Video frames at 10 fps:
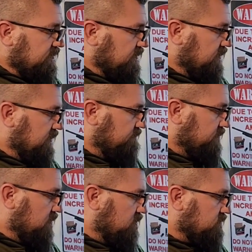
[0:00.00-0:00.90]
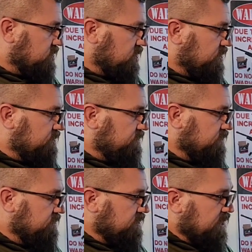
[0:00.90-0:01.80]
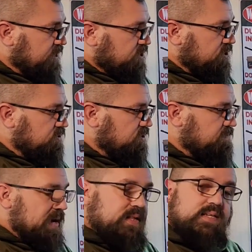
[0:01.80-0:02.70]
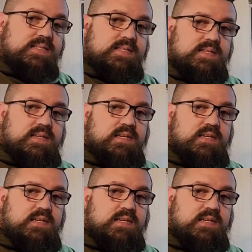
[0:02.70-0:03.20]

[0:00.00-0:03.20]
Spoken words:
Also, it shoots pellets